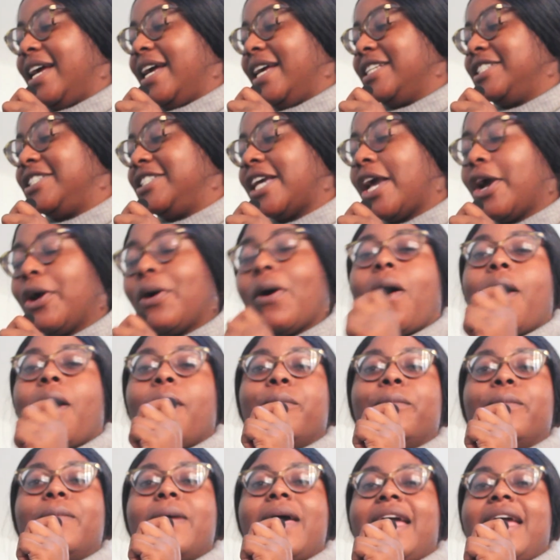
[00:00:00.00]

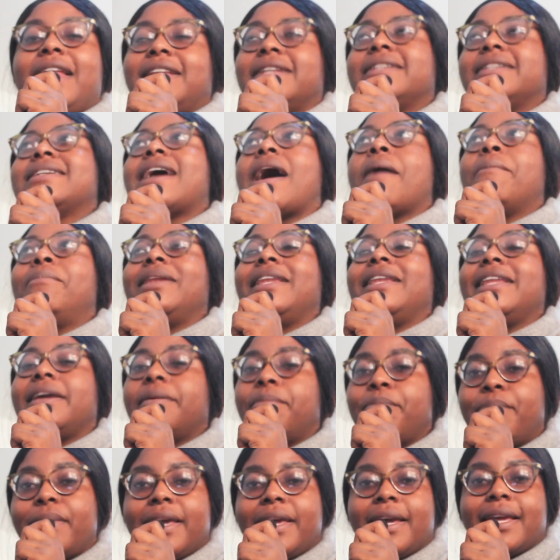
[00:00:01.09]
Jacob ended up
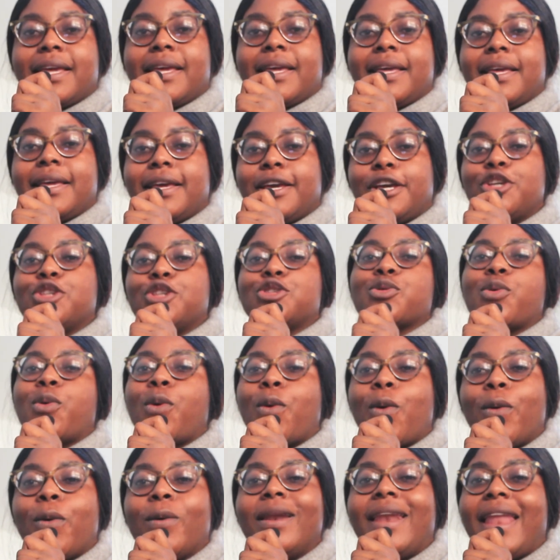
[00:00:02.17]
limping his
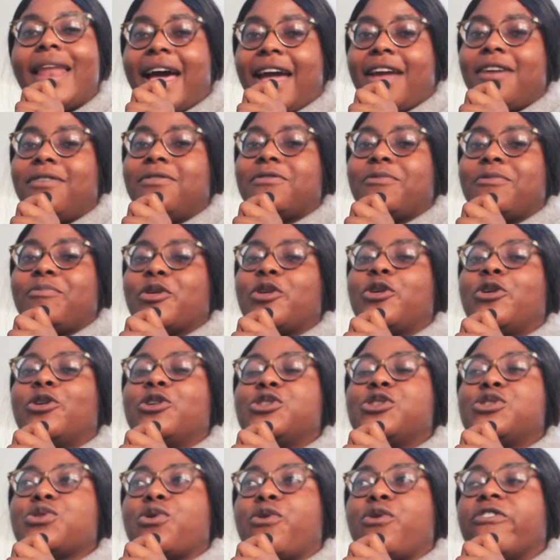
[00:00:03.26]
whole life
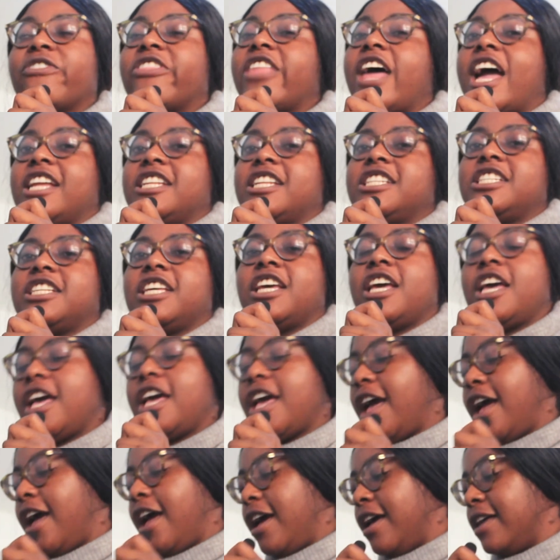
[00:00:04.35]
because of that
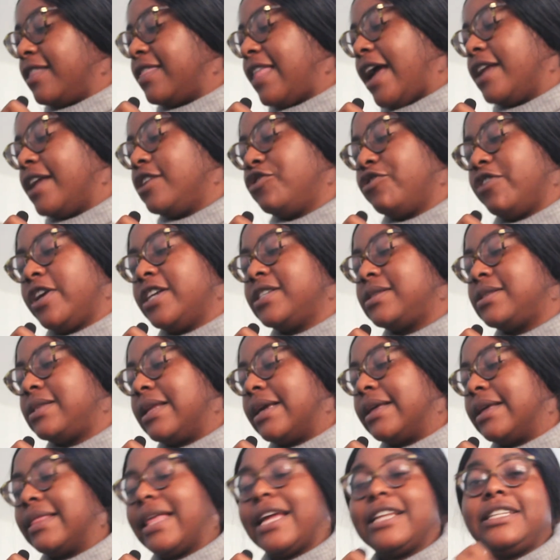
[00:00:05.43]

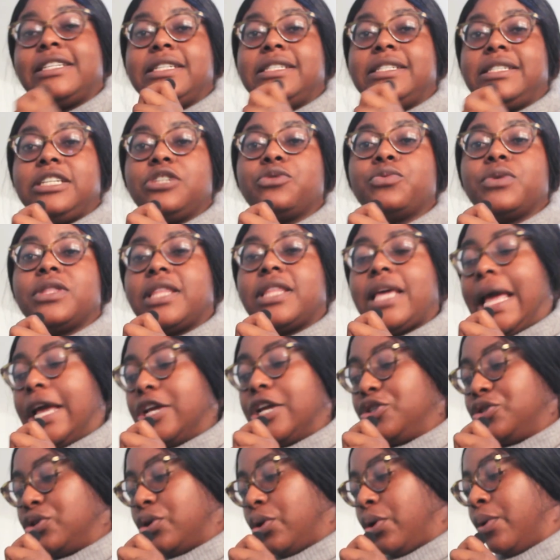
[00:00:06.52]
wrestling that he did with the
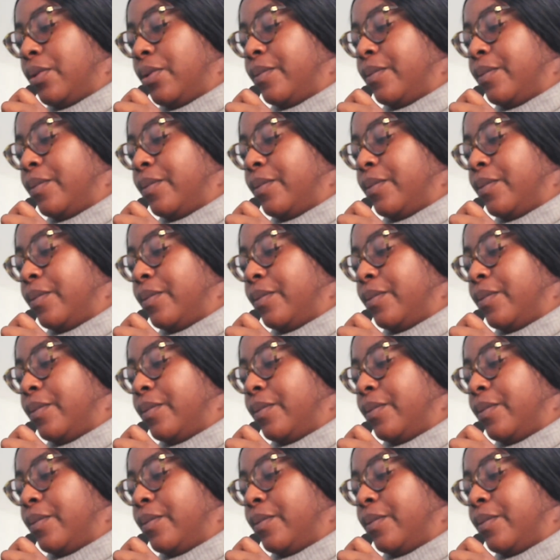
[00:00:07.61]
angel.